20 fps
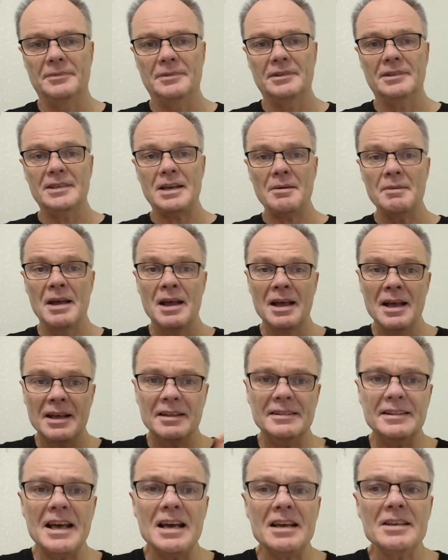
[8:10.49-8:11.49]
So
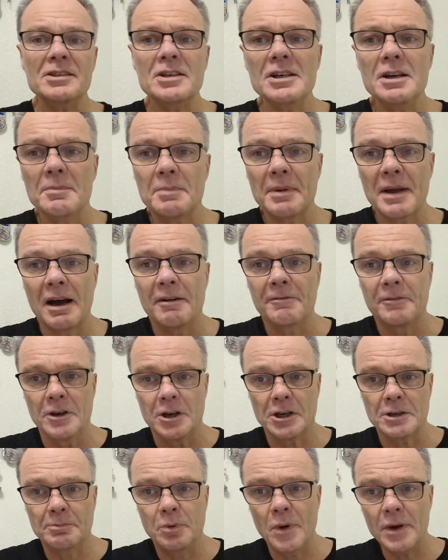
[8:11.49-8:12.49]
that's going to be our
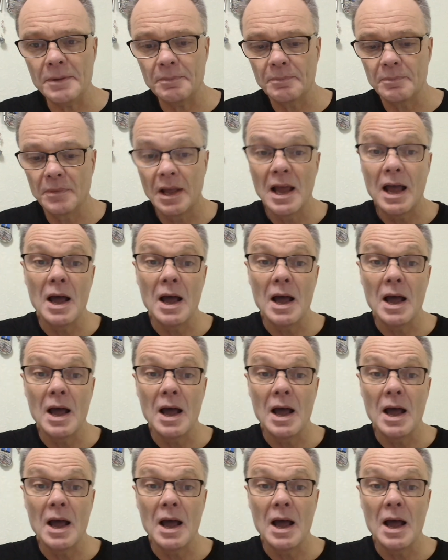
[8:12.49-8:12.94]
first point.